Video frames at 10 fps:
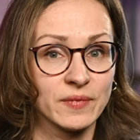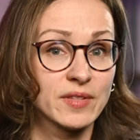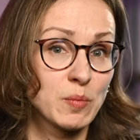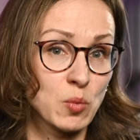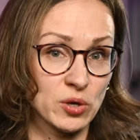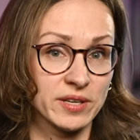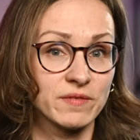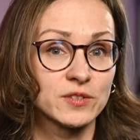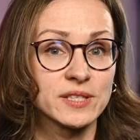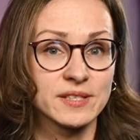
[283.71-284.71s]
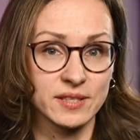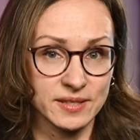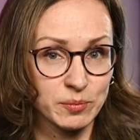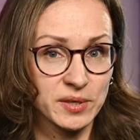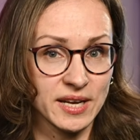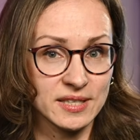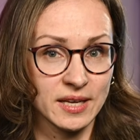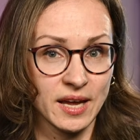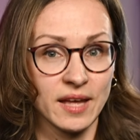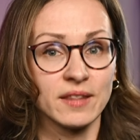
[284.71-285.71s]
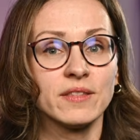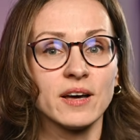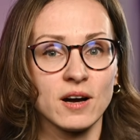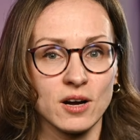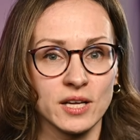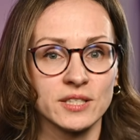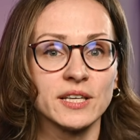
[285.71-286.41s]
The more diverse the subnets, the harder